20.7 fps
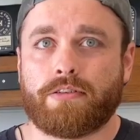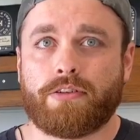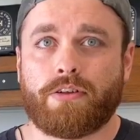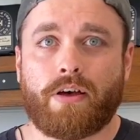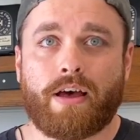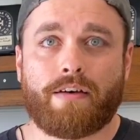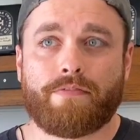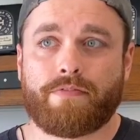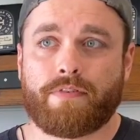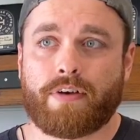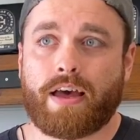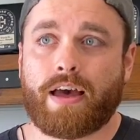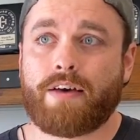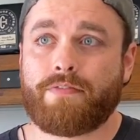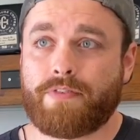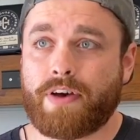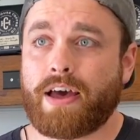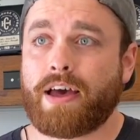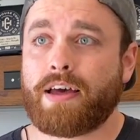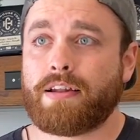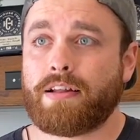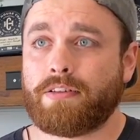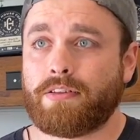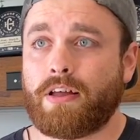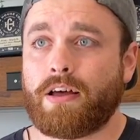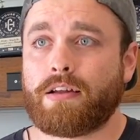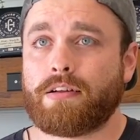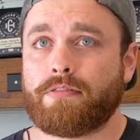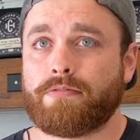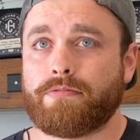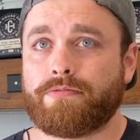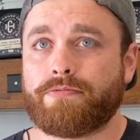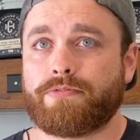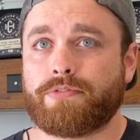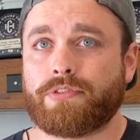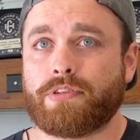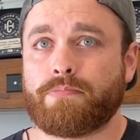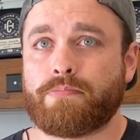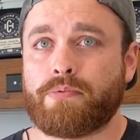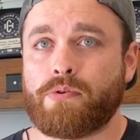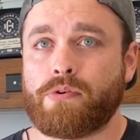You know, have have had a lot of
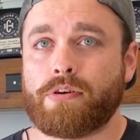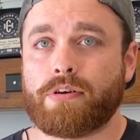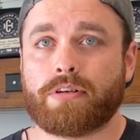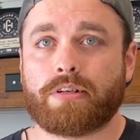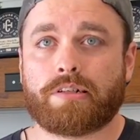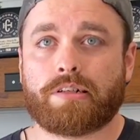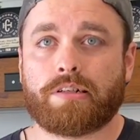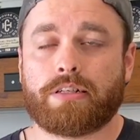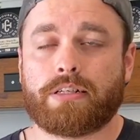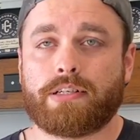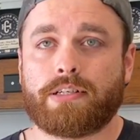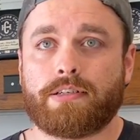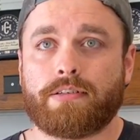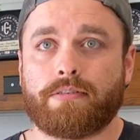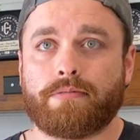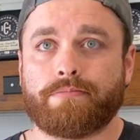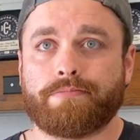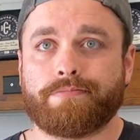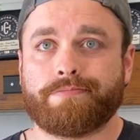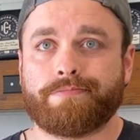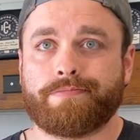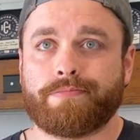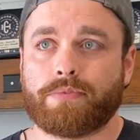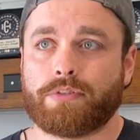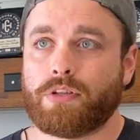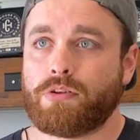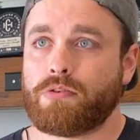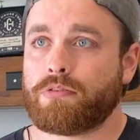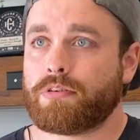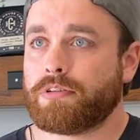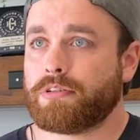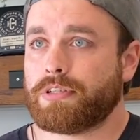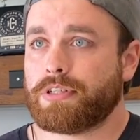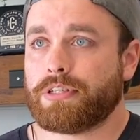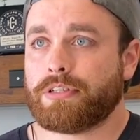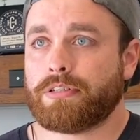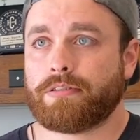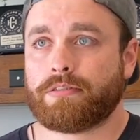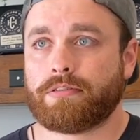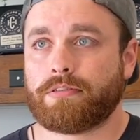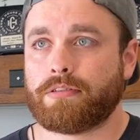support um,
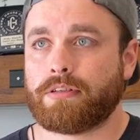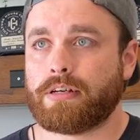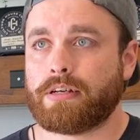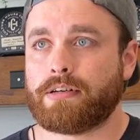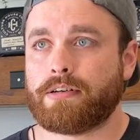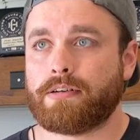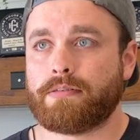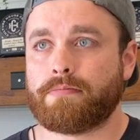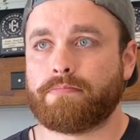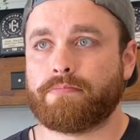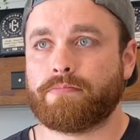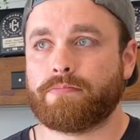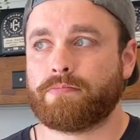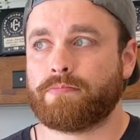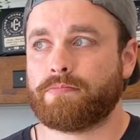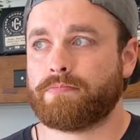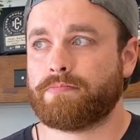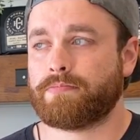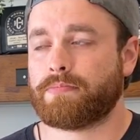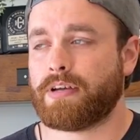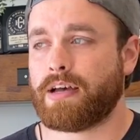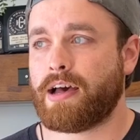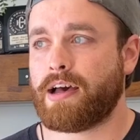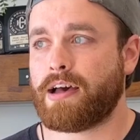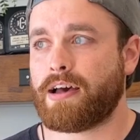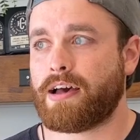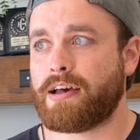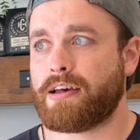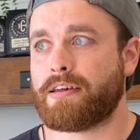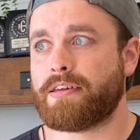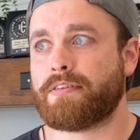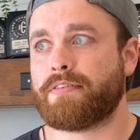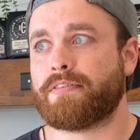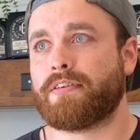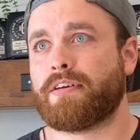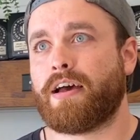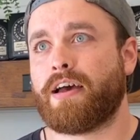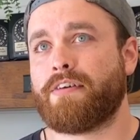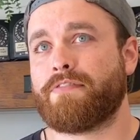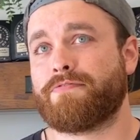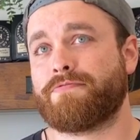locally. Um, I
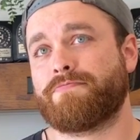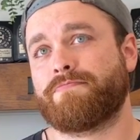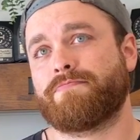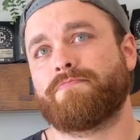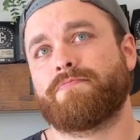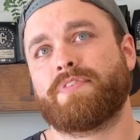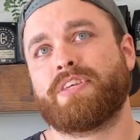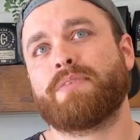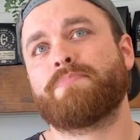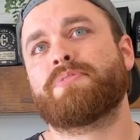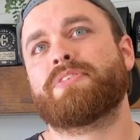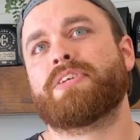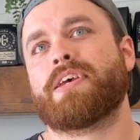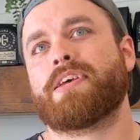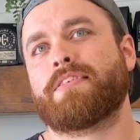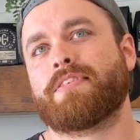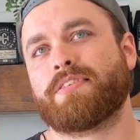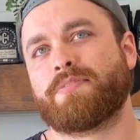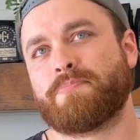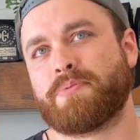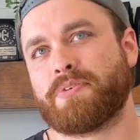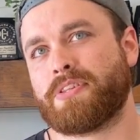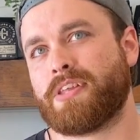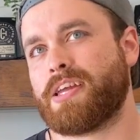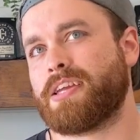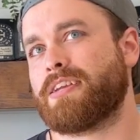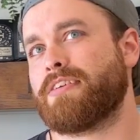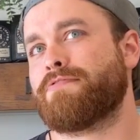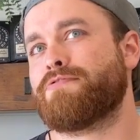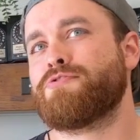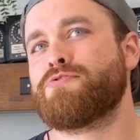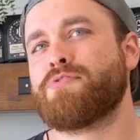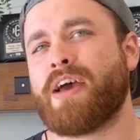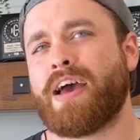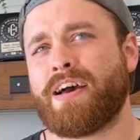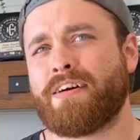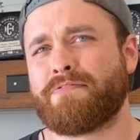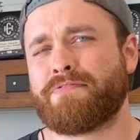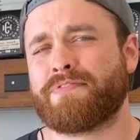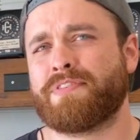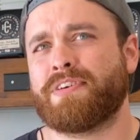I keep saying this, but like if you
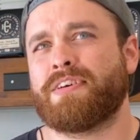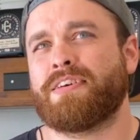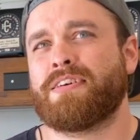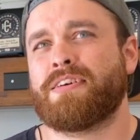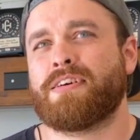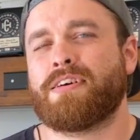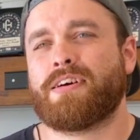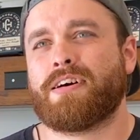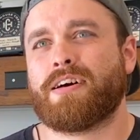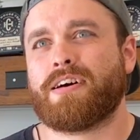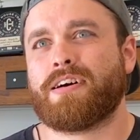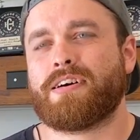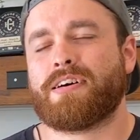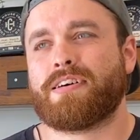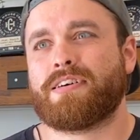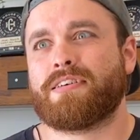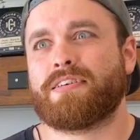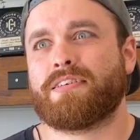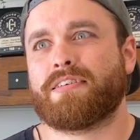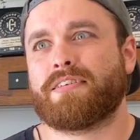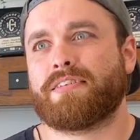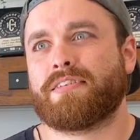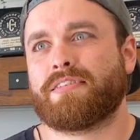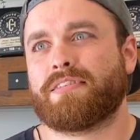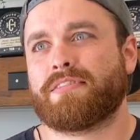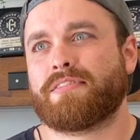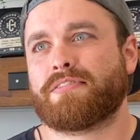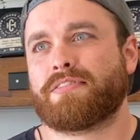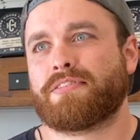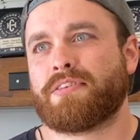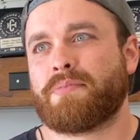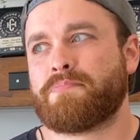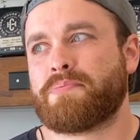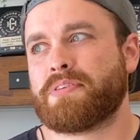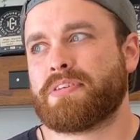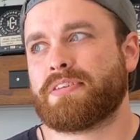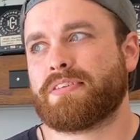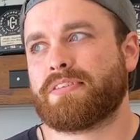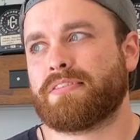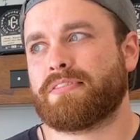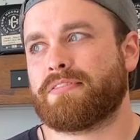have uh,
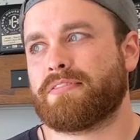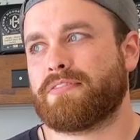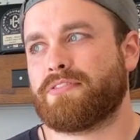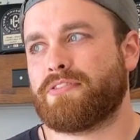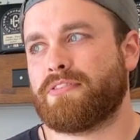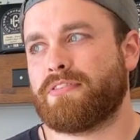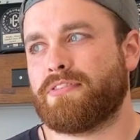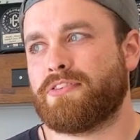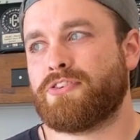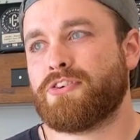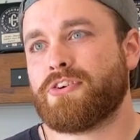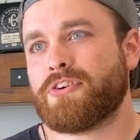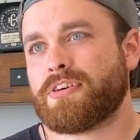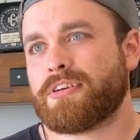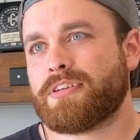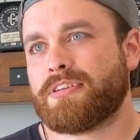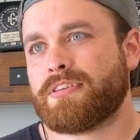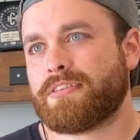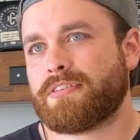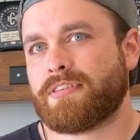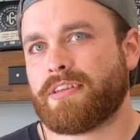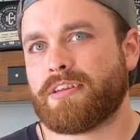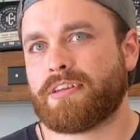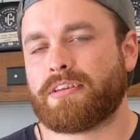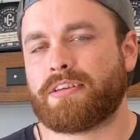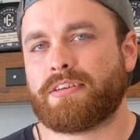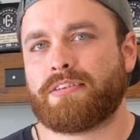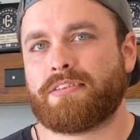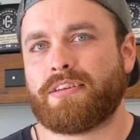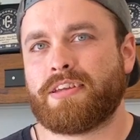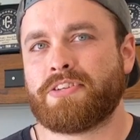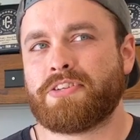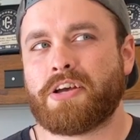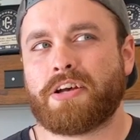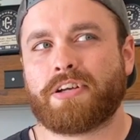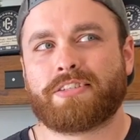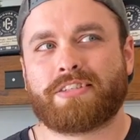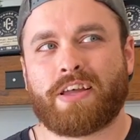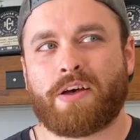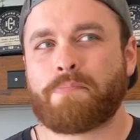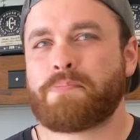something good, like in
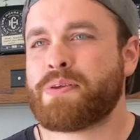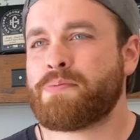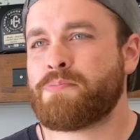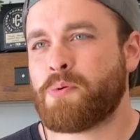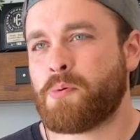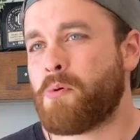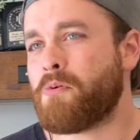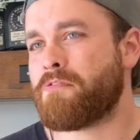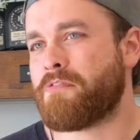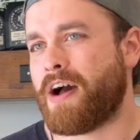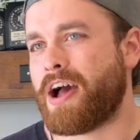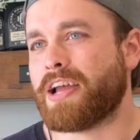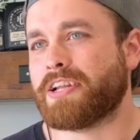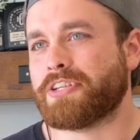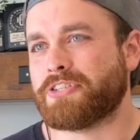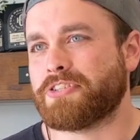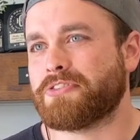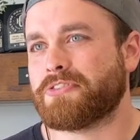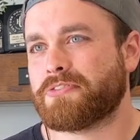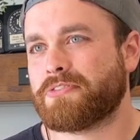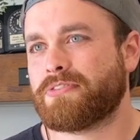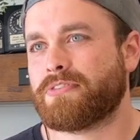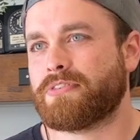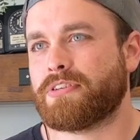Youngstown, people will find you.